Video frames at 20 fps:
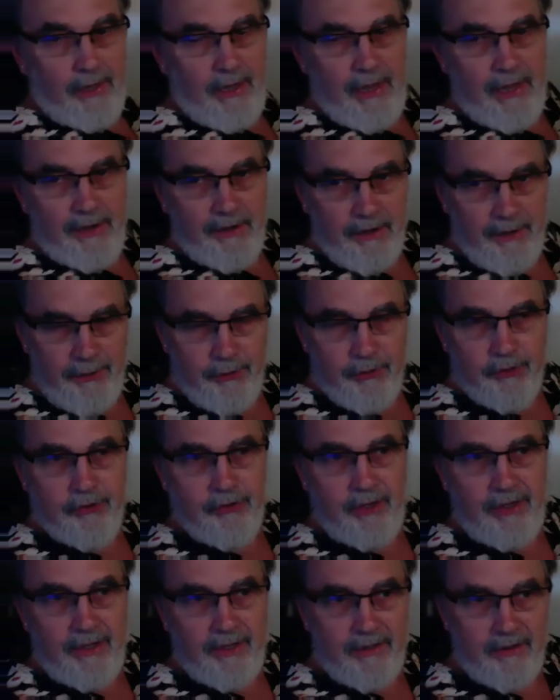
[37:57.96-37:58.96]
at,
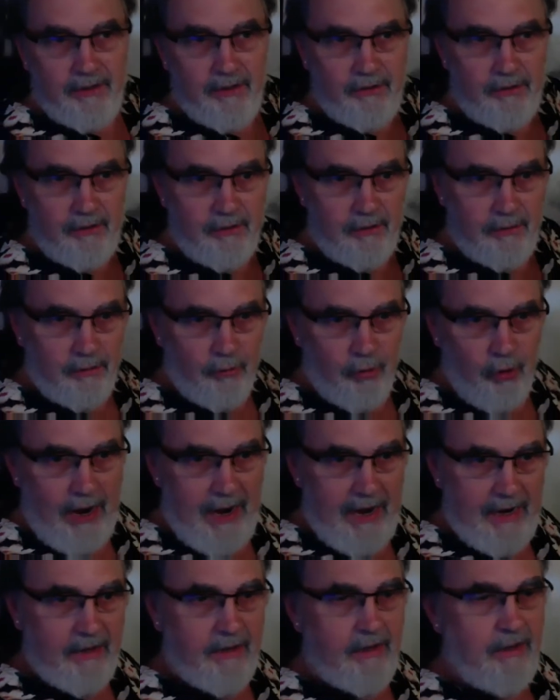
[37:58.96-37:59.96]
understand,
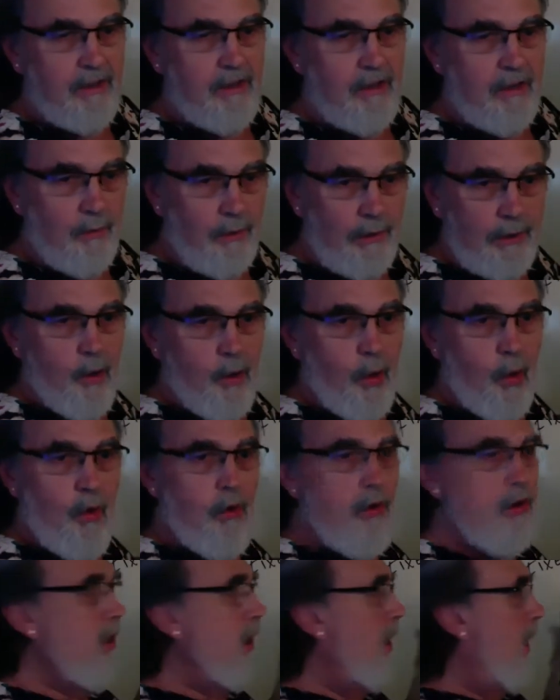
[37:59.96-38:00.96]
track,
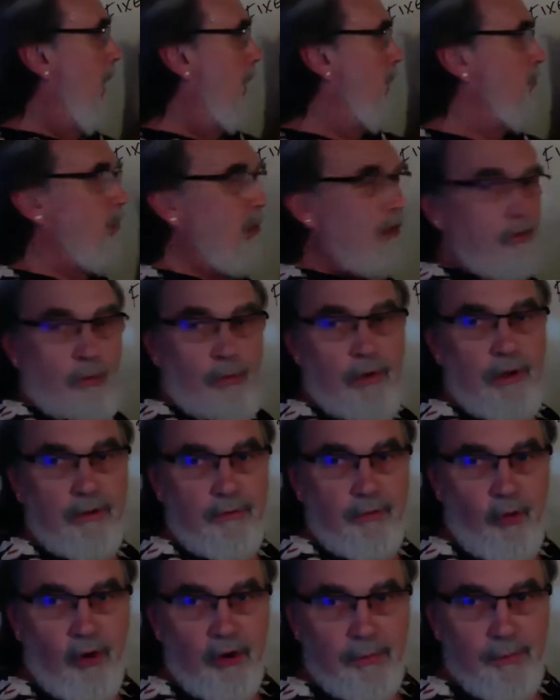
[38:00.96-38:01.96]
record, adjust
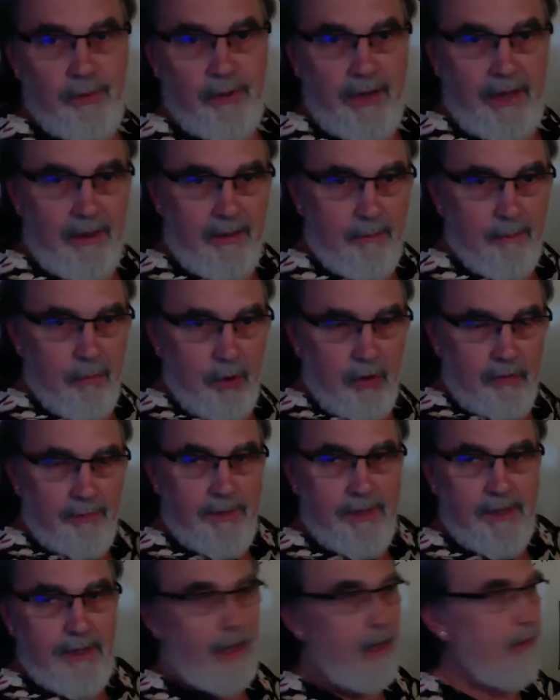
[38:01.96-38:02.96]
reinforcement, and move
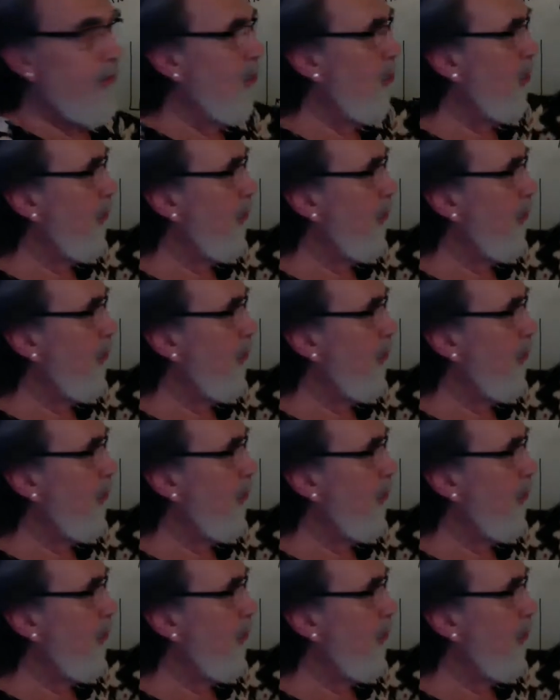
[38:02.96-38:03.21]
behavior,